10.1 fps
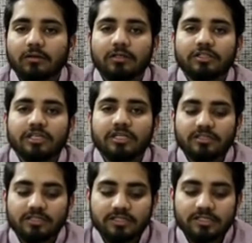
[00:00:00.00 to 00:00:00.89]
shear
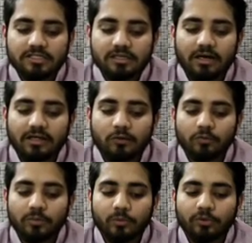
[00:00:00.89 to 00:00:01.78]
stresses around
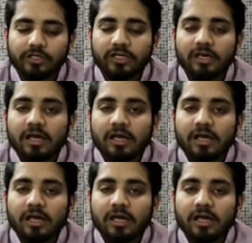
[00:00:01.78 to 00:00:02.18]
the boundary.